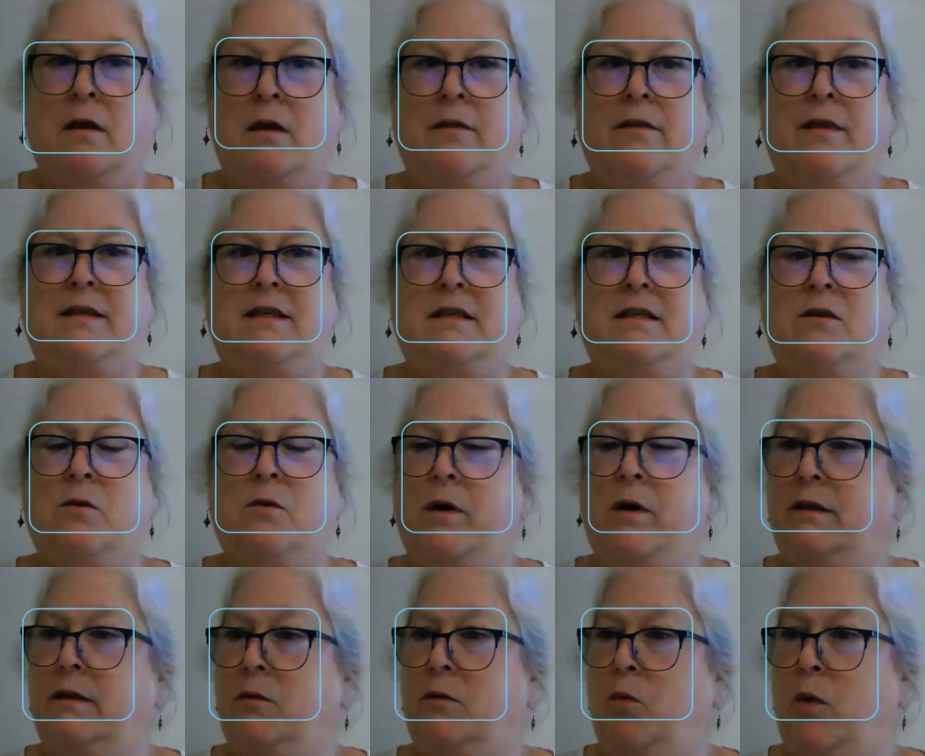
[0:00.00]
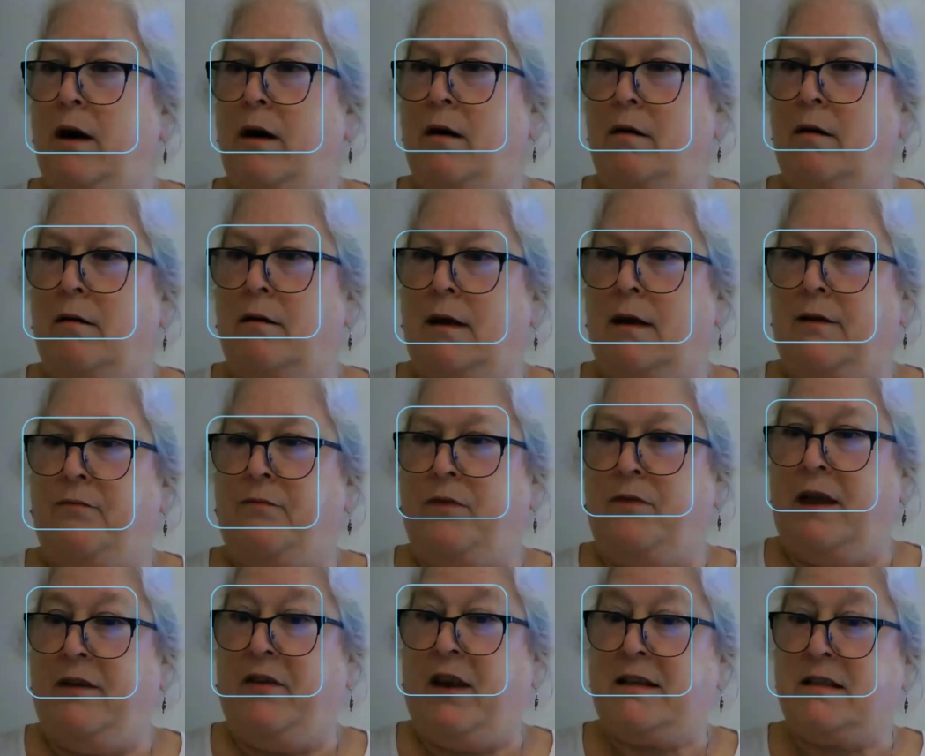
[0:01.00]
this is the one where
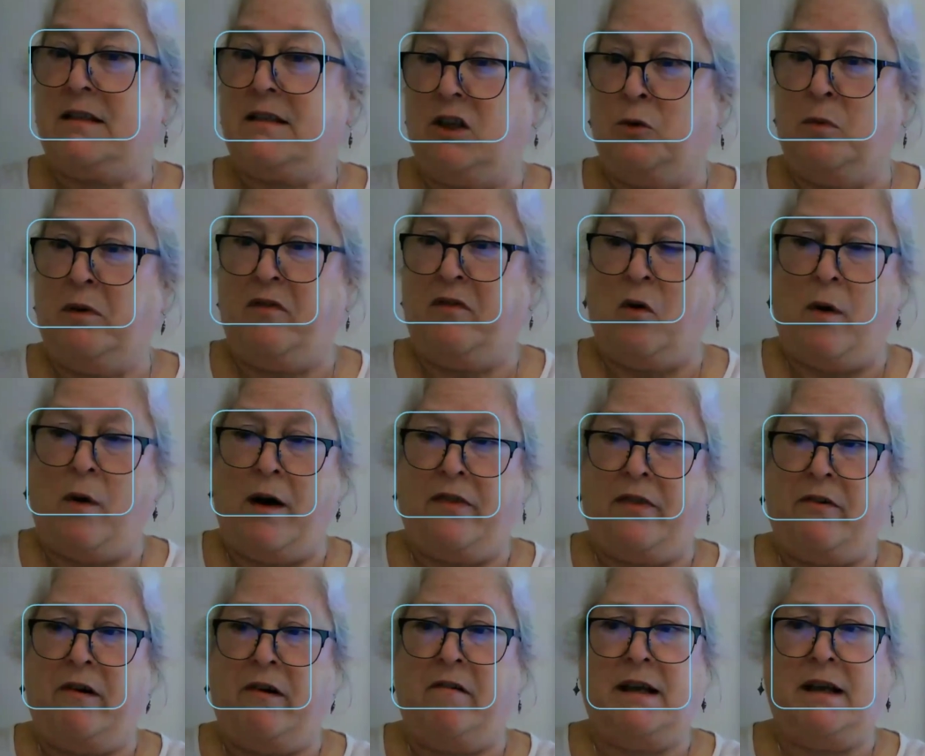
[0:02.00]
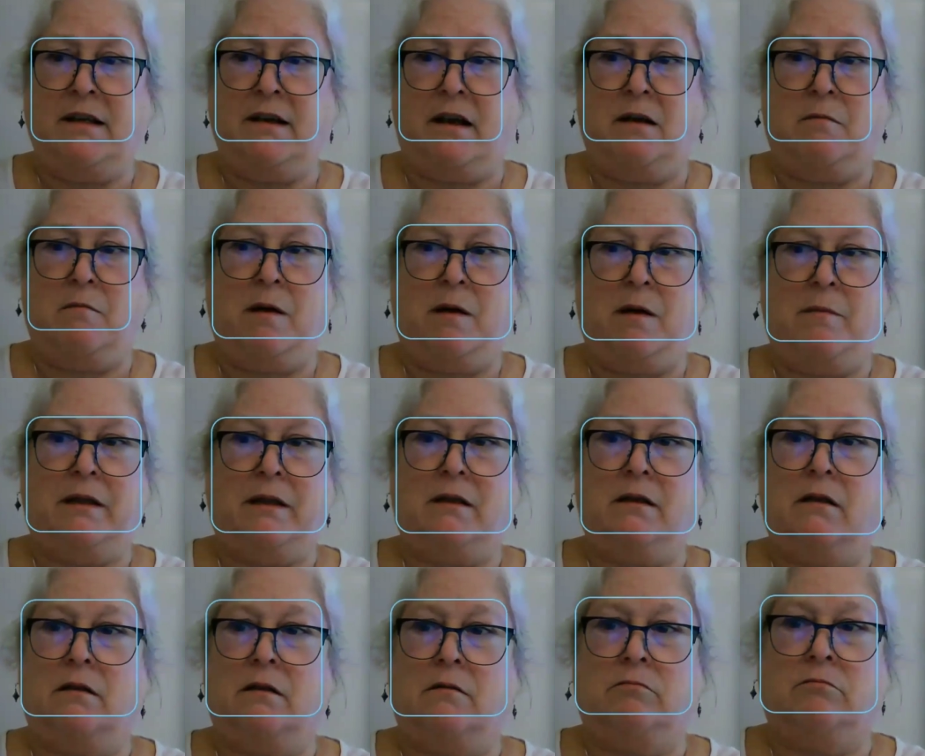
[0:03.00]
if it has a little bit of a weathering rind on it, might be a
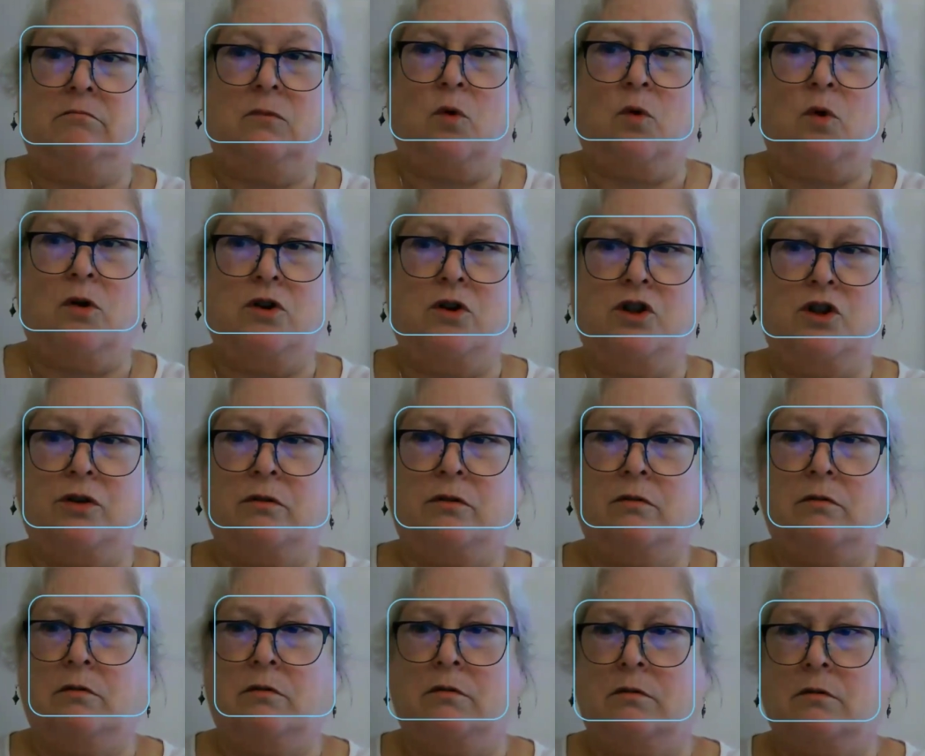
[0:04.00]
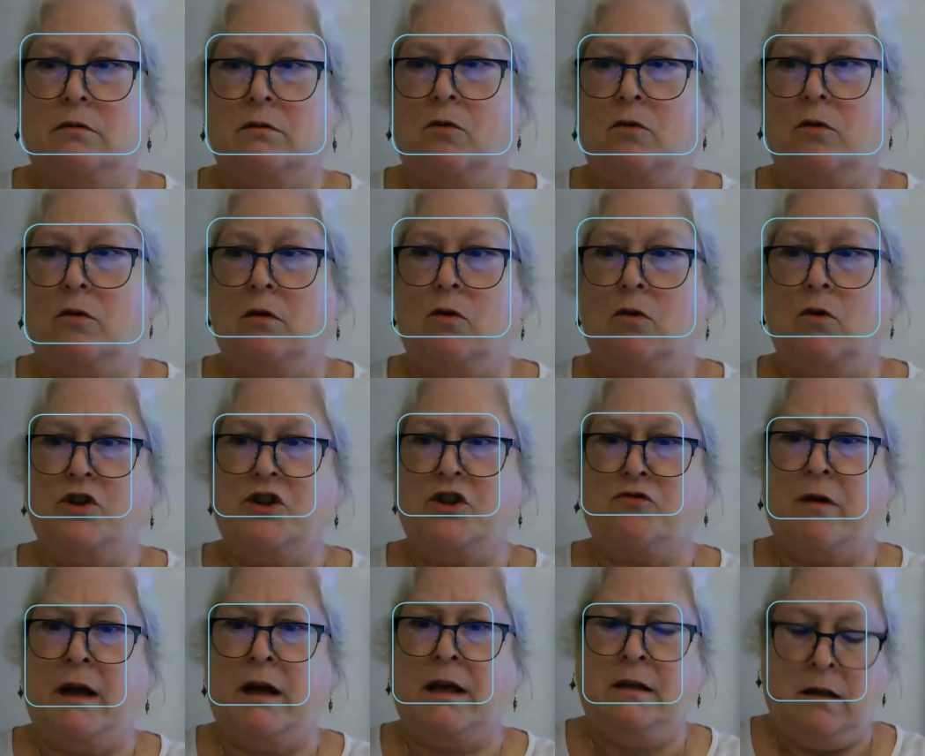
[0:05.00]
little orange or just
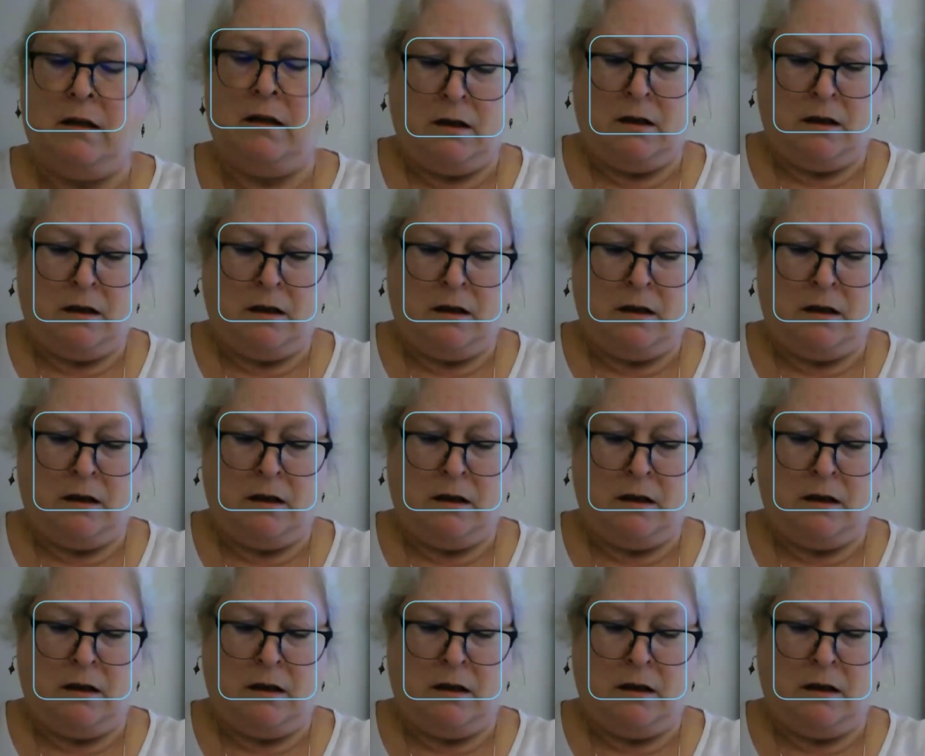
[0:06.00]
red.